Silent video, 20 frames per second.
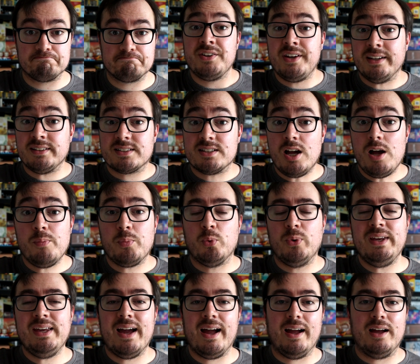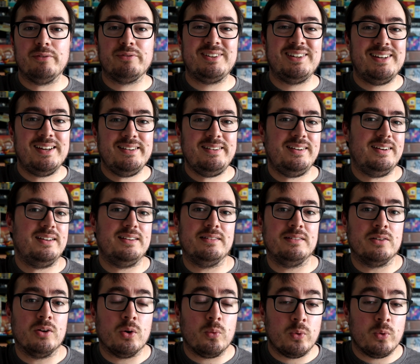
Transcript: Next up we have Kitten,